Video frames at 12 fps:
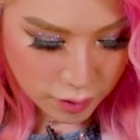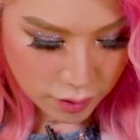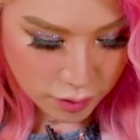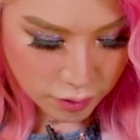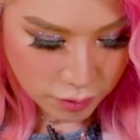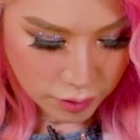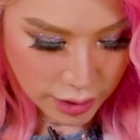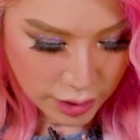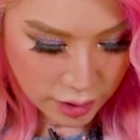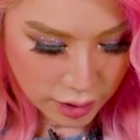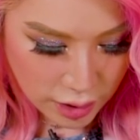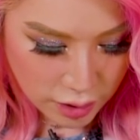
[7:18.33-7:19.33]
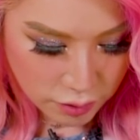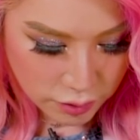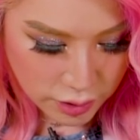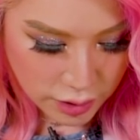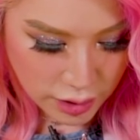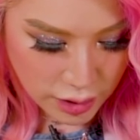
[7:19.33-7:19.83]
so that I look
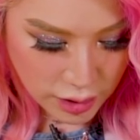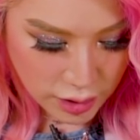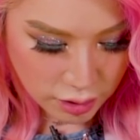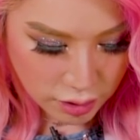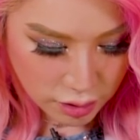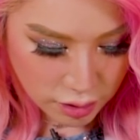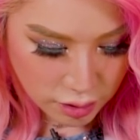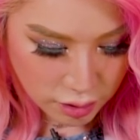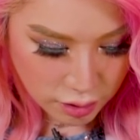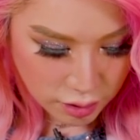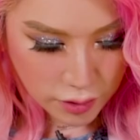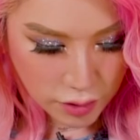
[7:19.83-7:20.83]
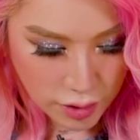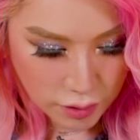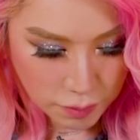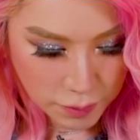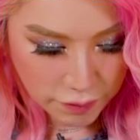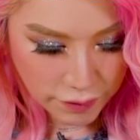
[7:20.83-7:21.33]
skinnier. Okay, trying
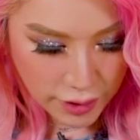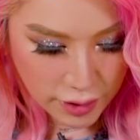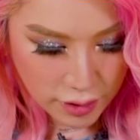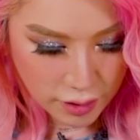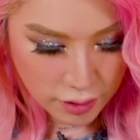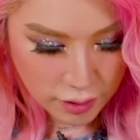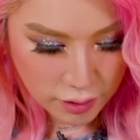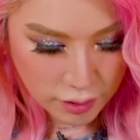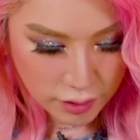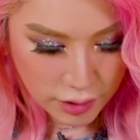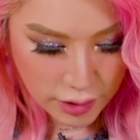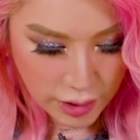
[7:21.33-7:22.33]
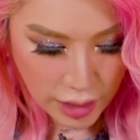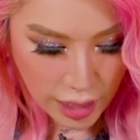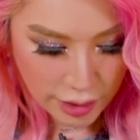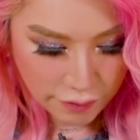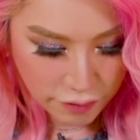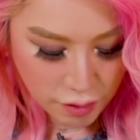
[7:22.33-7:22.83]
to perfect it here. This is an
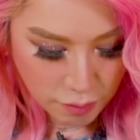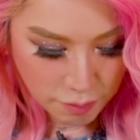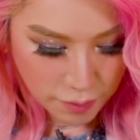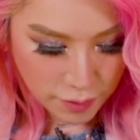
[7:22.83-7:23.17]
art form.